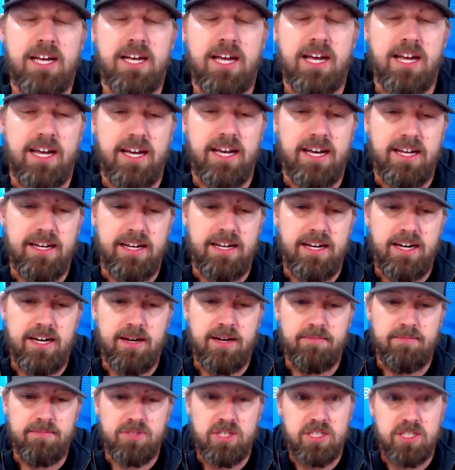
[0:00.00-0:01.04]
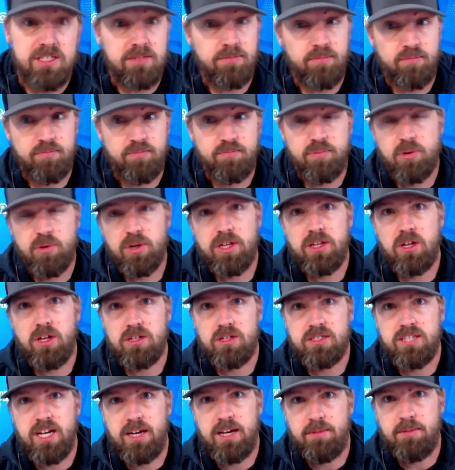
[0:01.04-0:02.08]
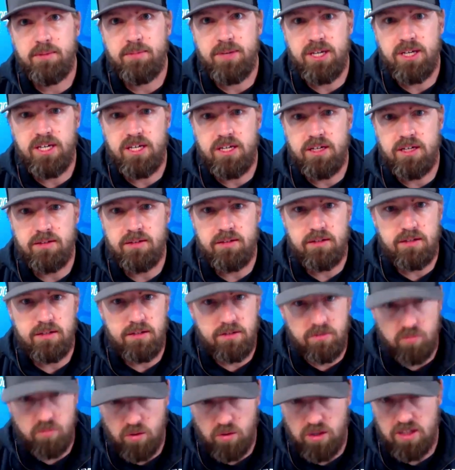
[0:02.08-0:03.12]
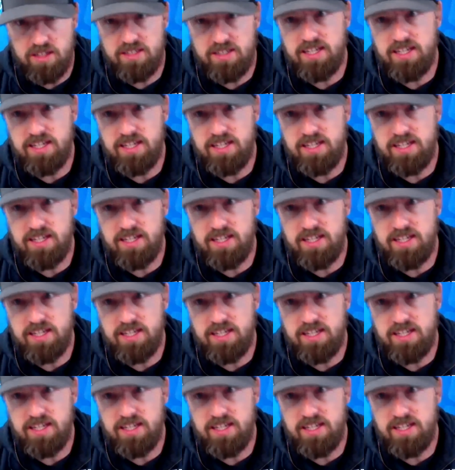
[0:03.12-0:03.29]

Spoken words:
And so it's a pretty long time to be really